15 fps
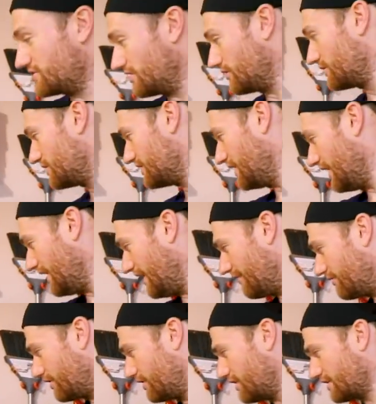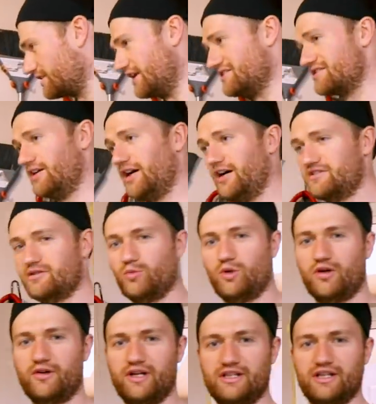So yeah, have a look. That's an awesome
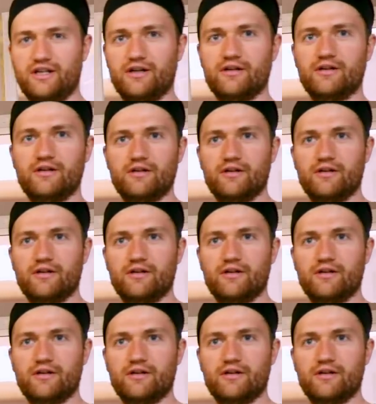one right there.